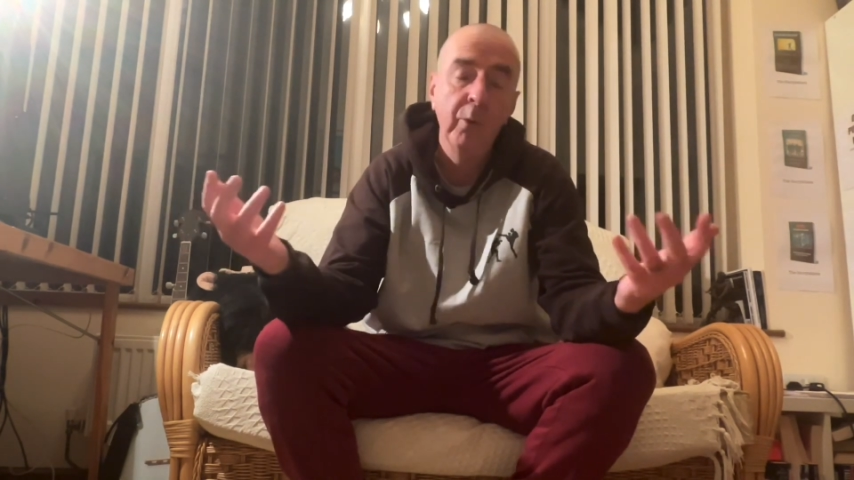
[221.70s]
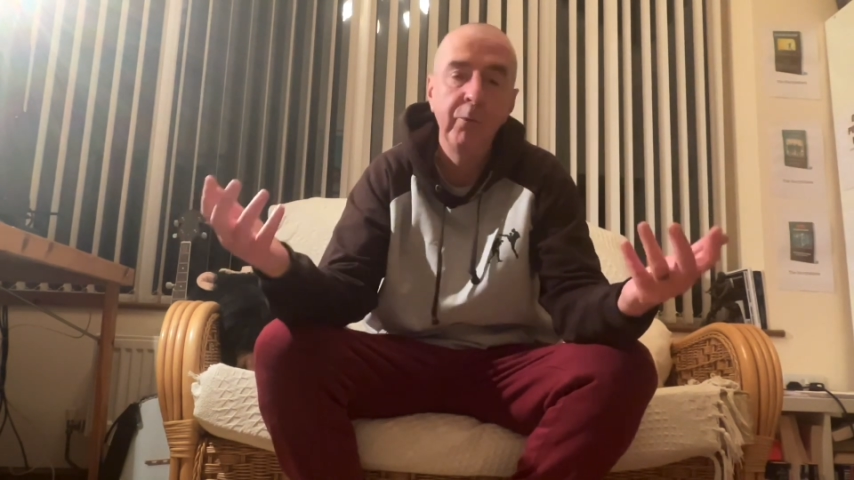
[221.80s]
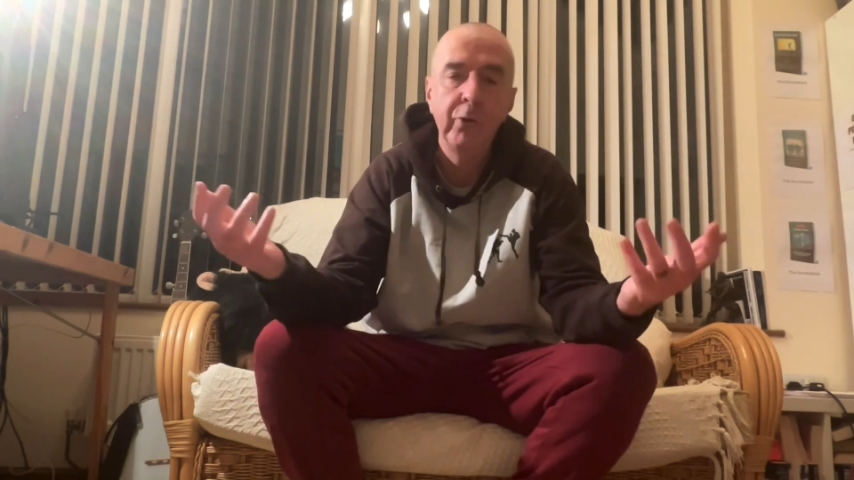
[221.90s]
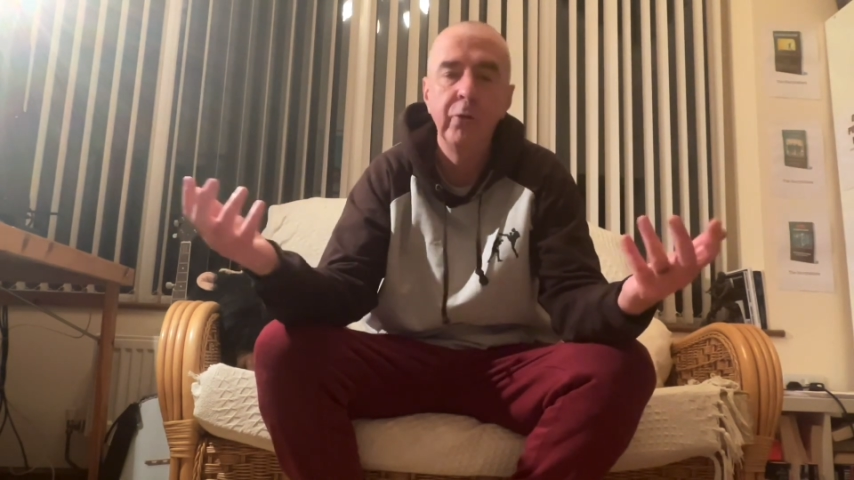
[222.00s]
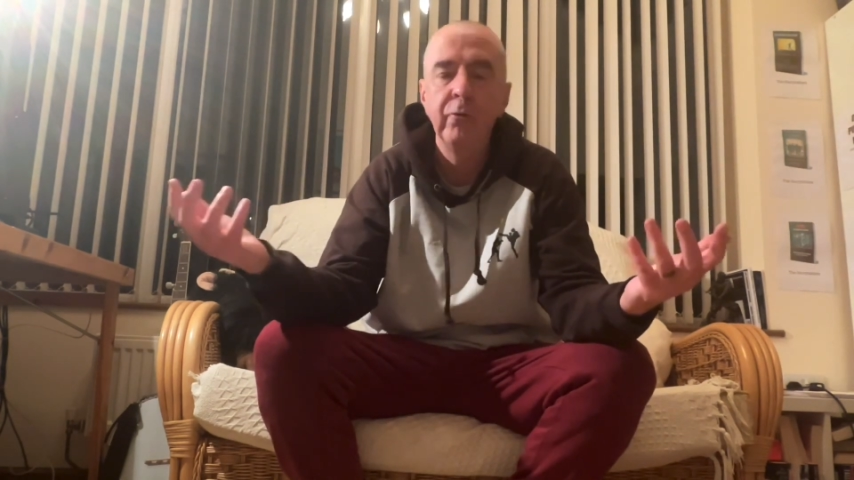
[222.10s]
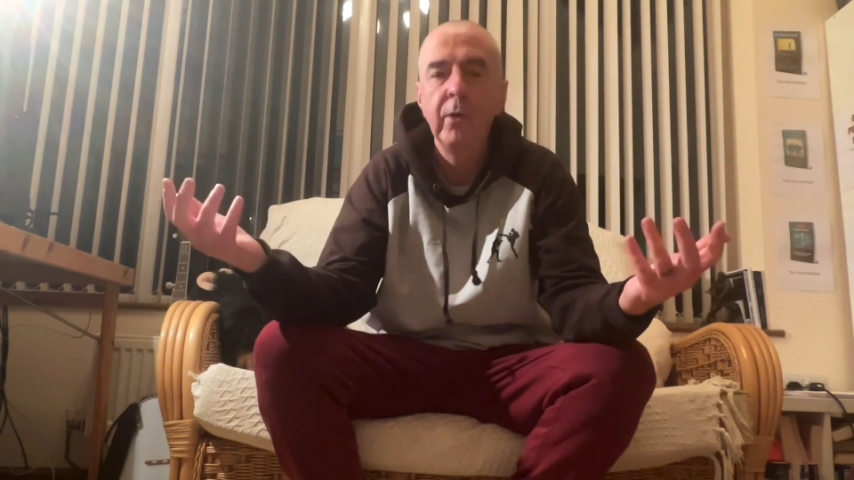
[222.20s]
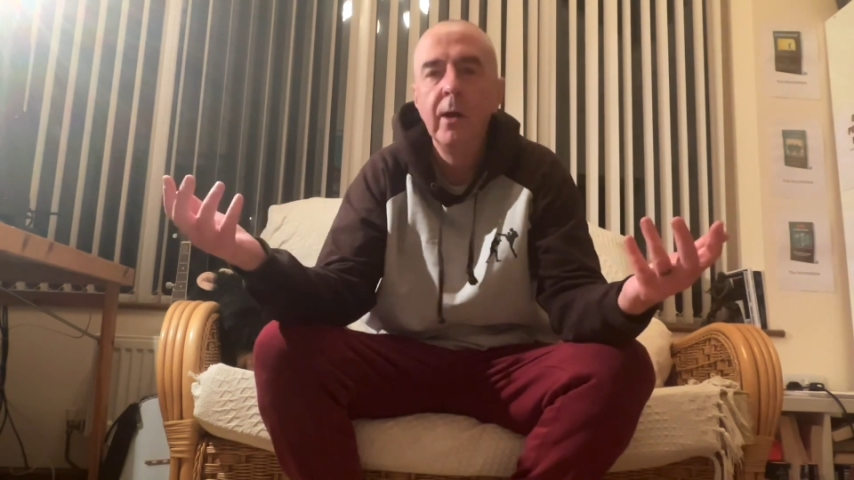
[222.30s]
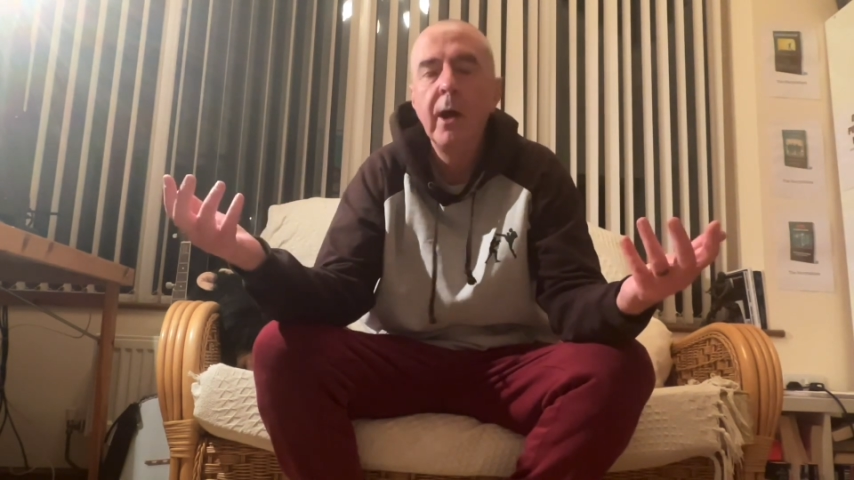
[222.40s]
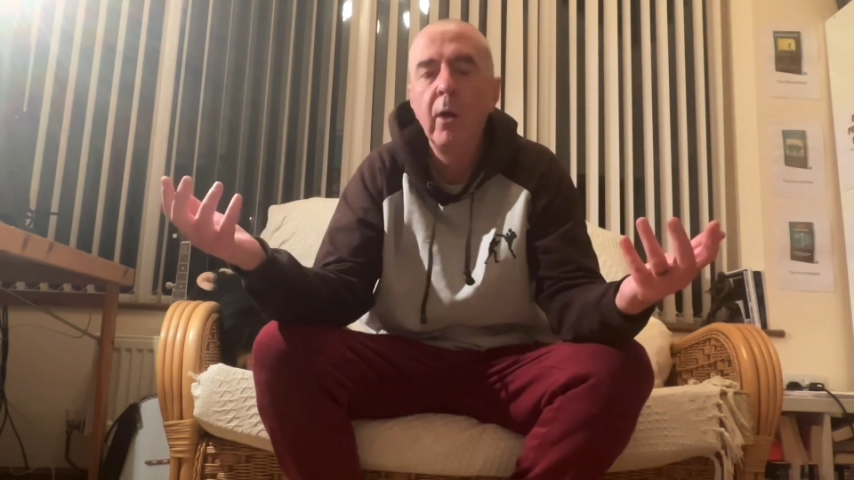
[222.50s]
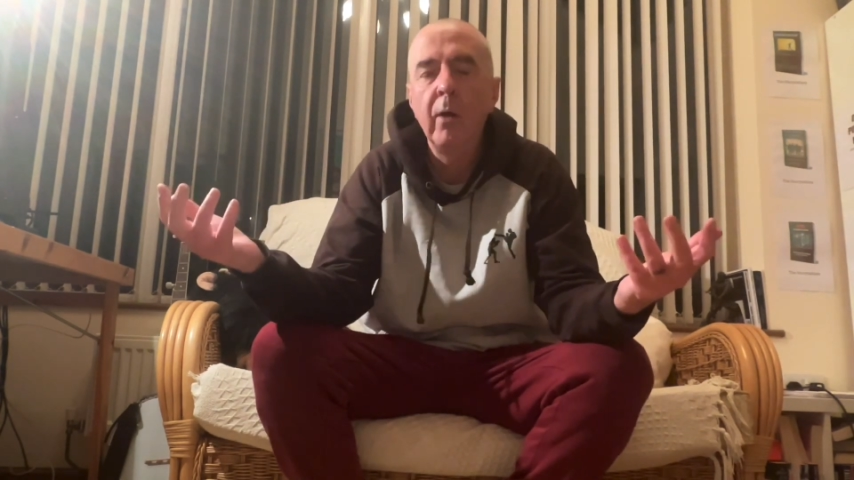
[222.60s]
sudden,
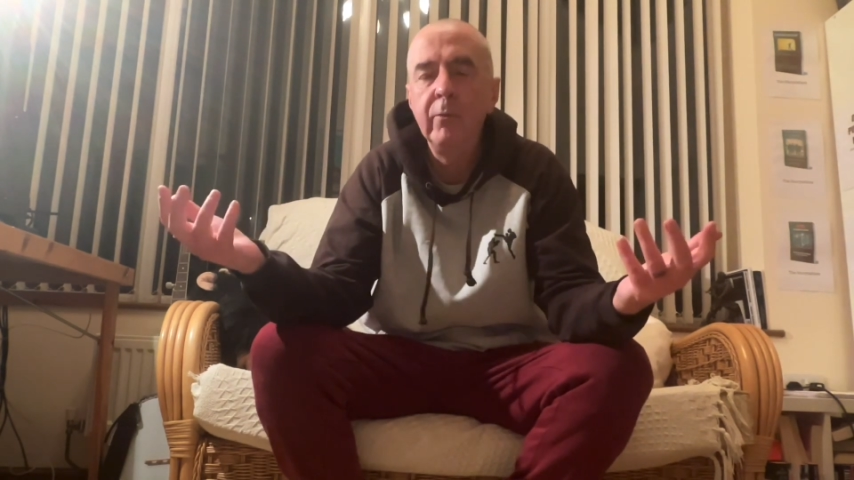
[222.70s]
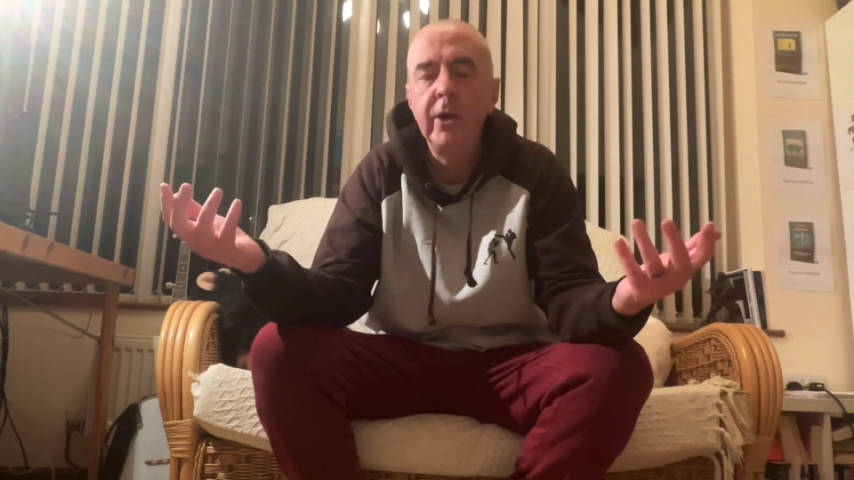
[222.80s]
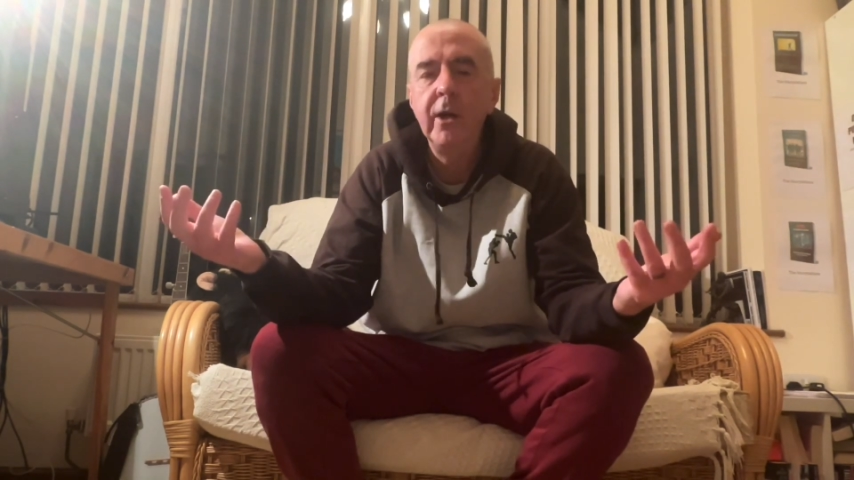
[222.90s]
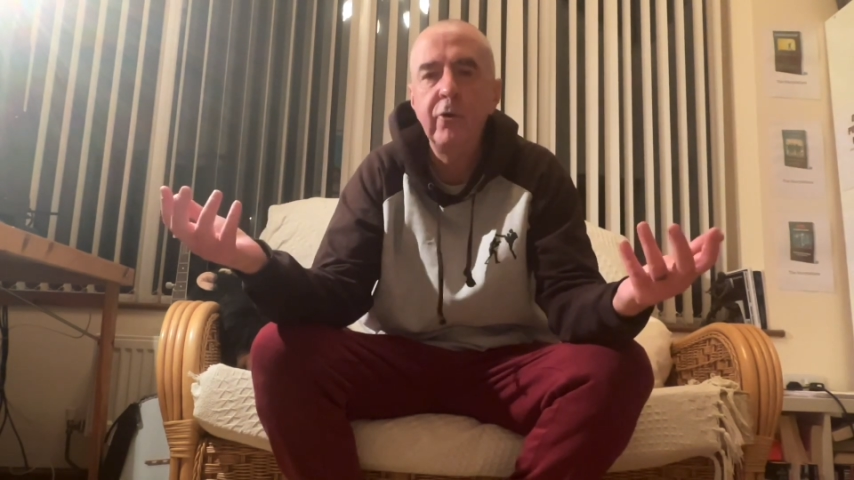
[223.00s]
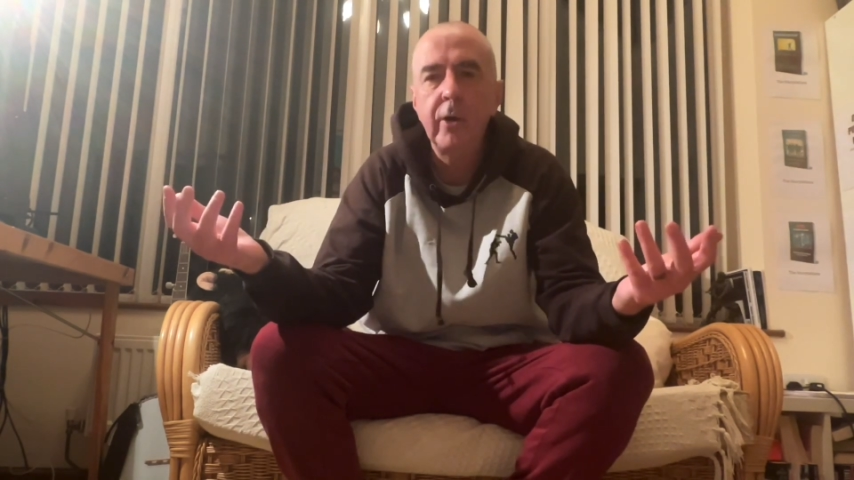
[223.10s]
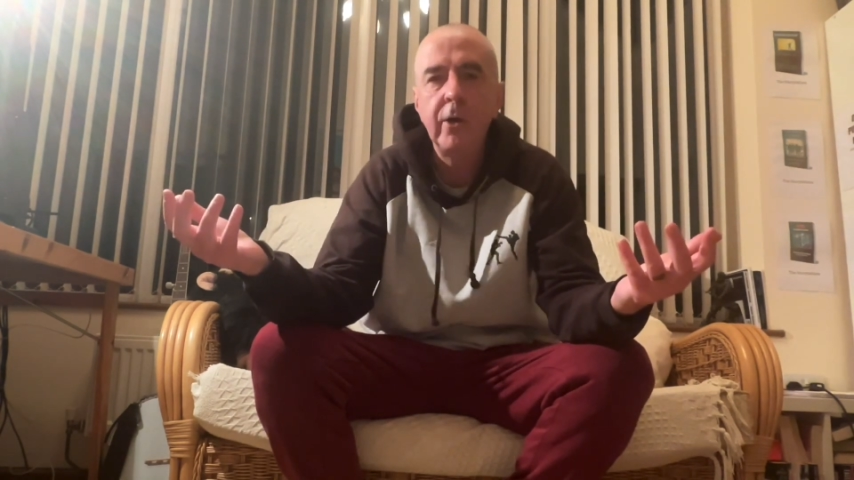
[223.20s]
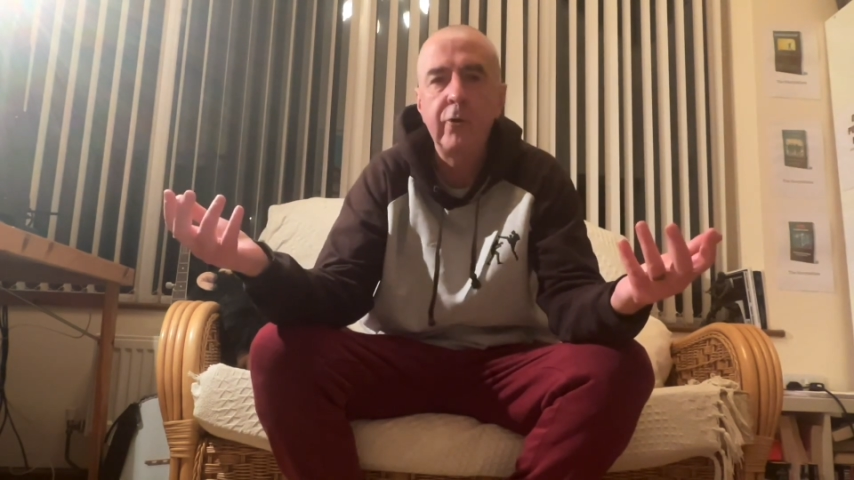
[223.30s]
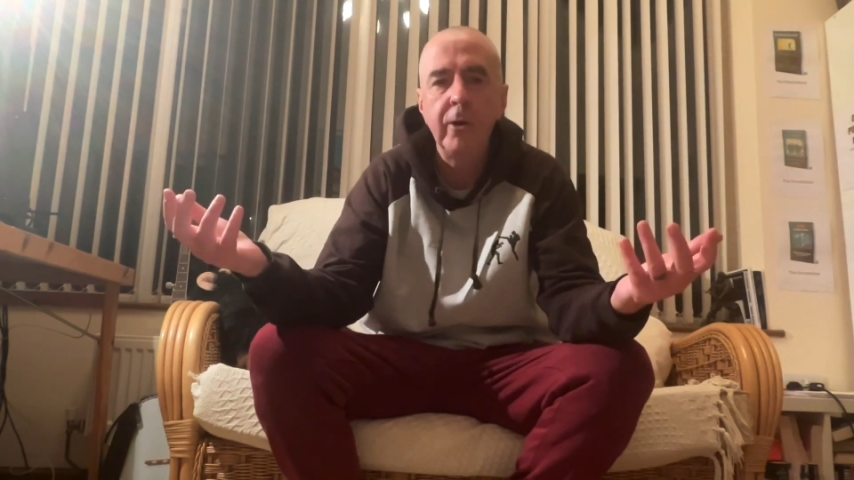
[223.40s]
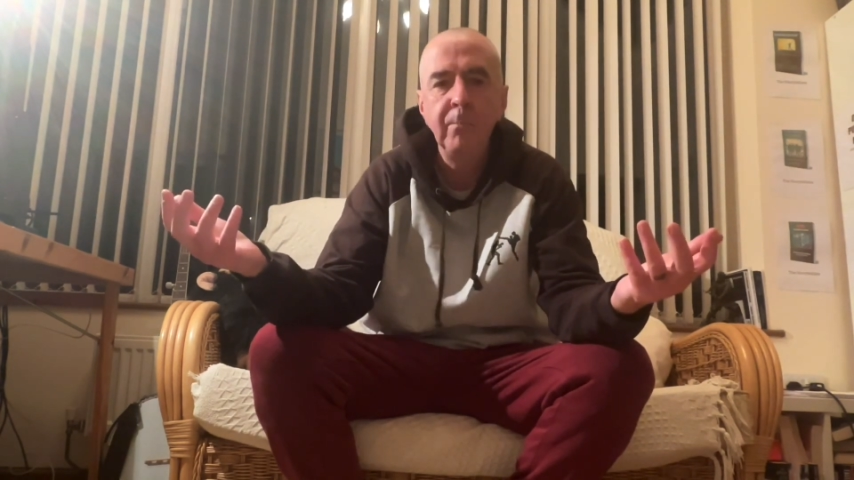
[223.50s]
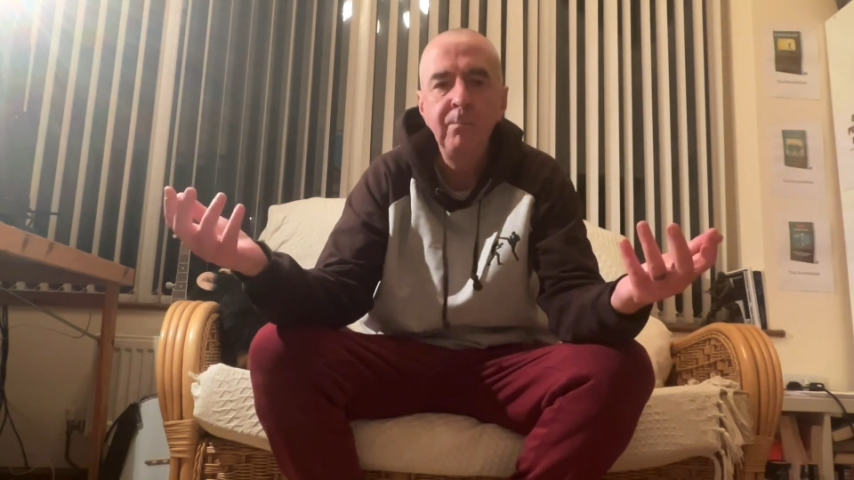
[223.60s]
years
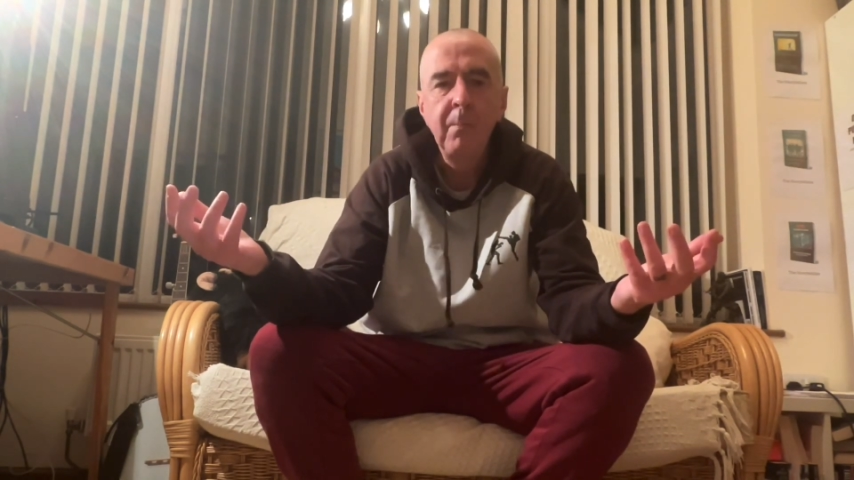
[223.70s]
later,